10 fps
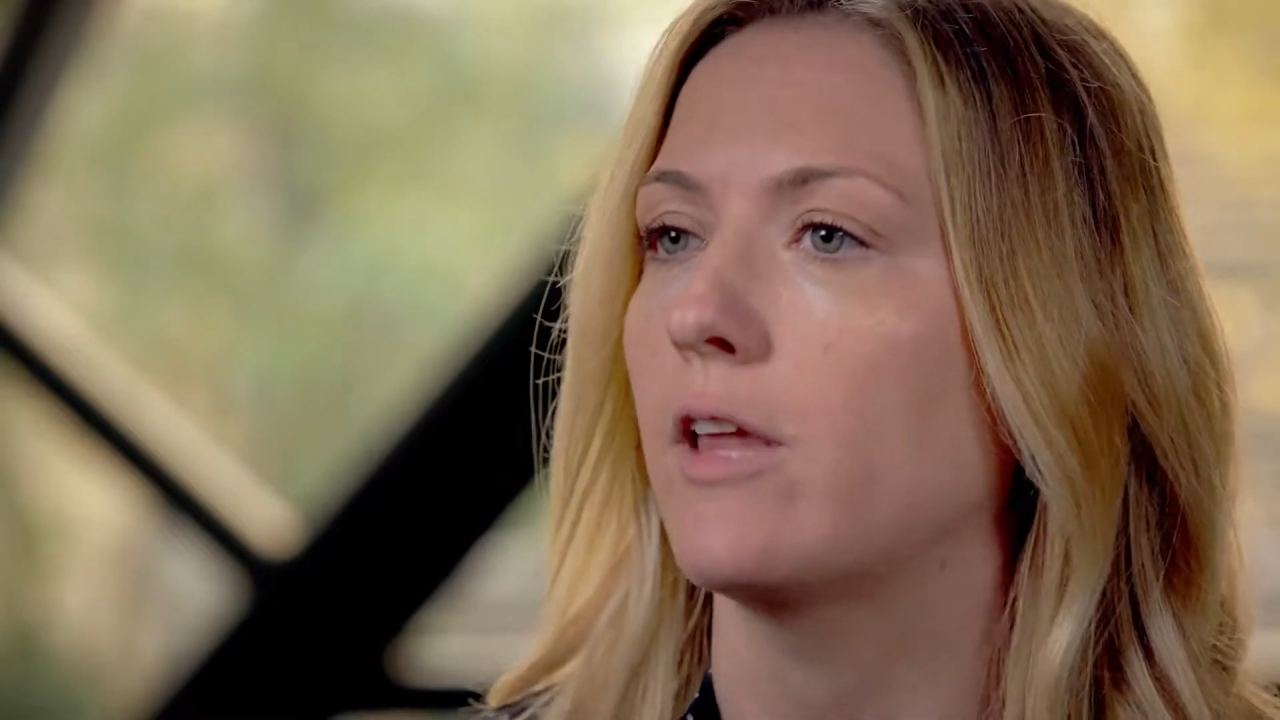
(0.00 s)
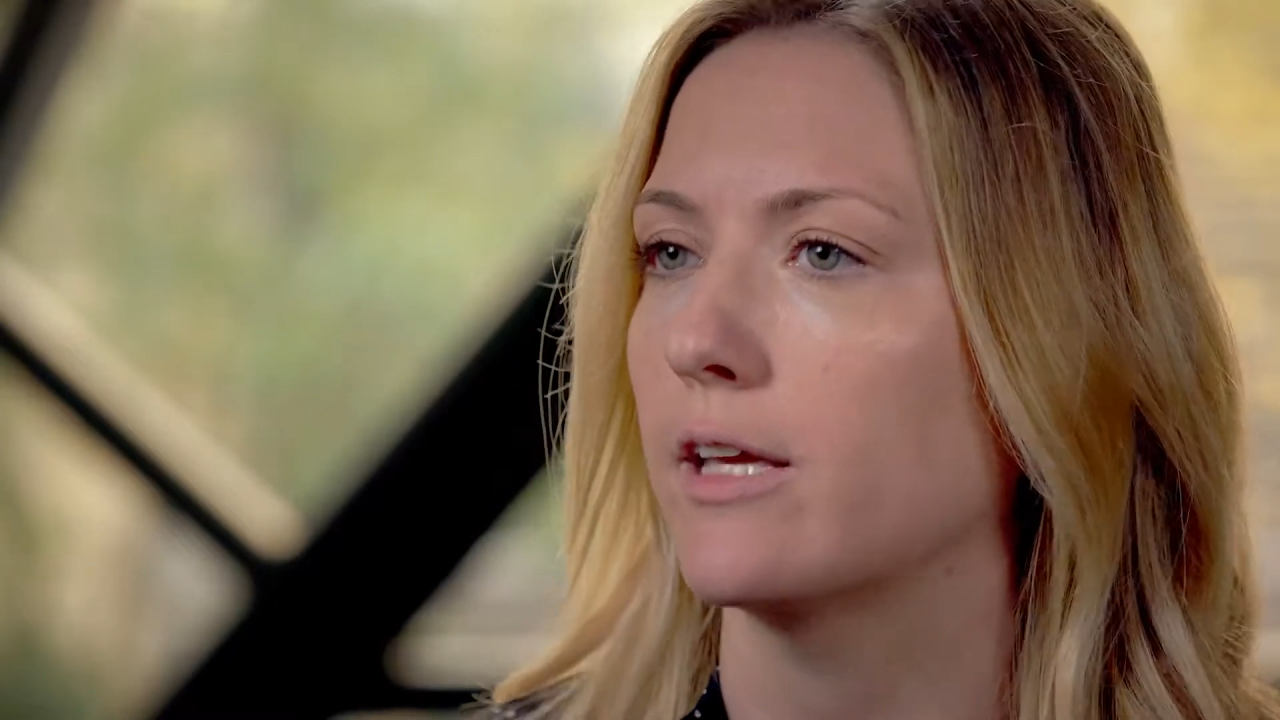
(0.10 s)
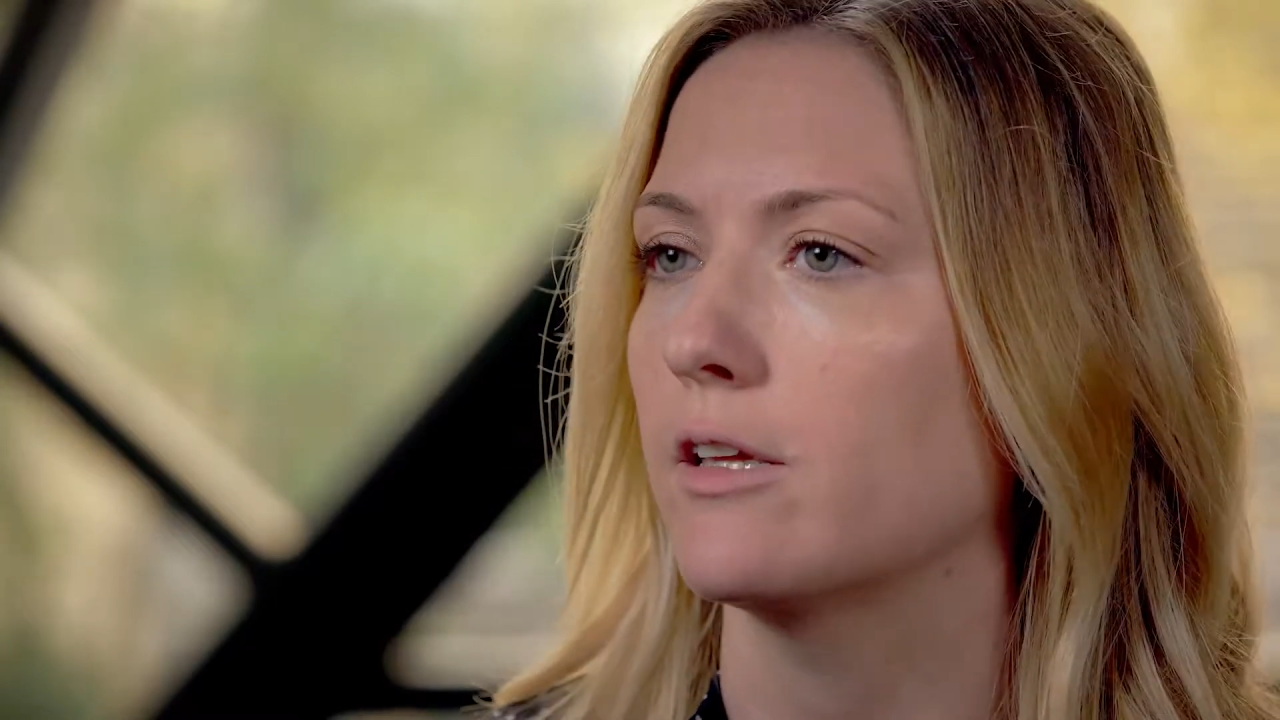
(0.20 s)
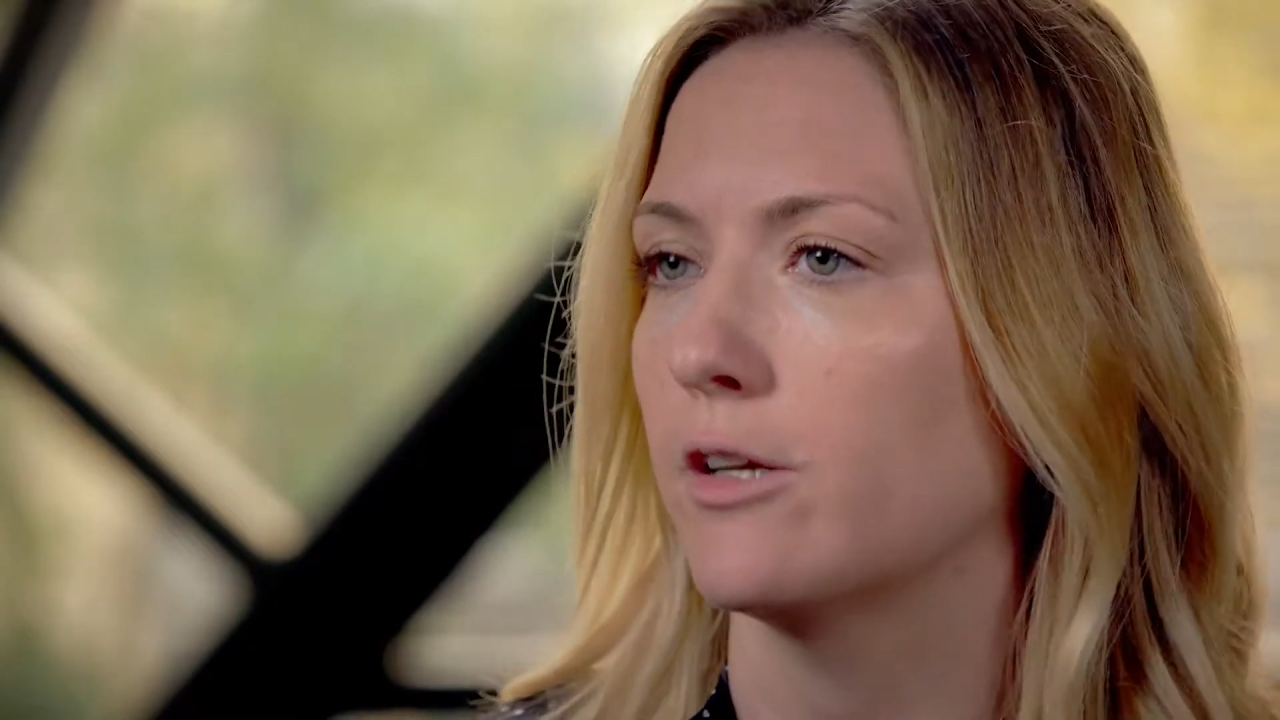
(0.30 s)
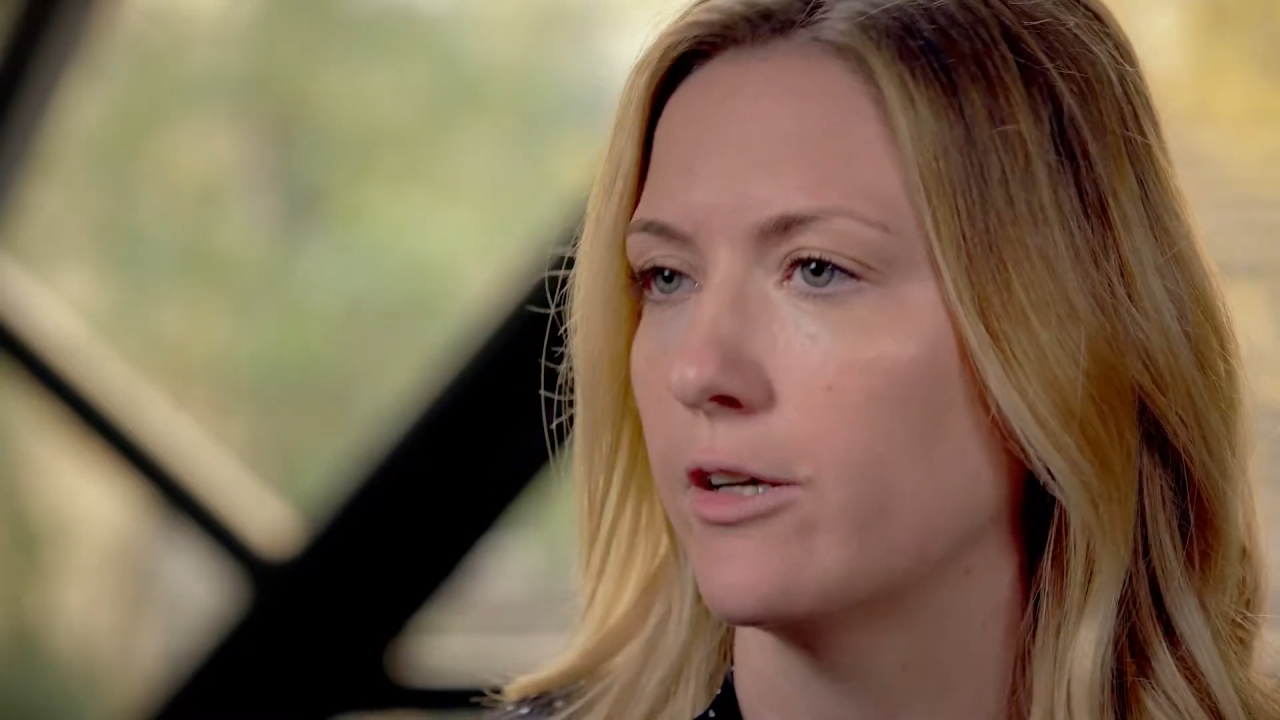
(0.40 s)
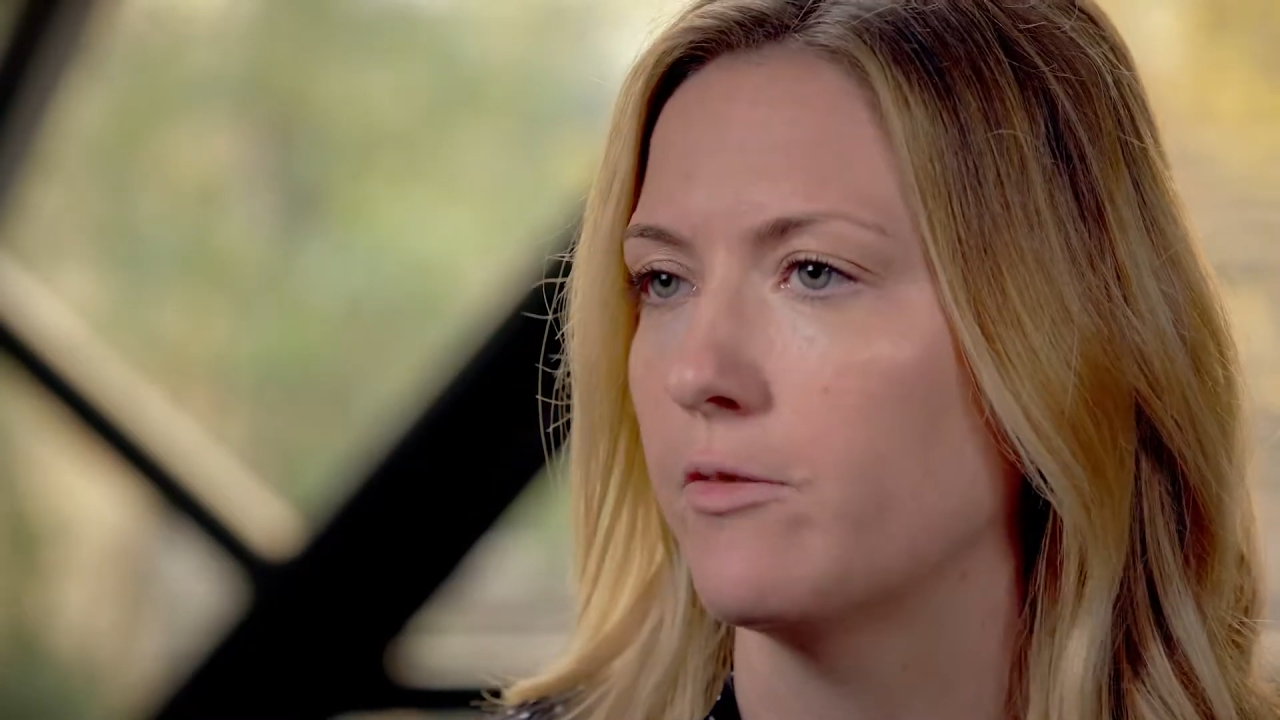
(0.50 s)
likelihood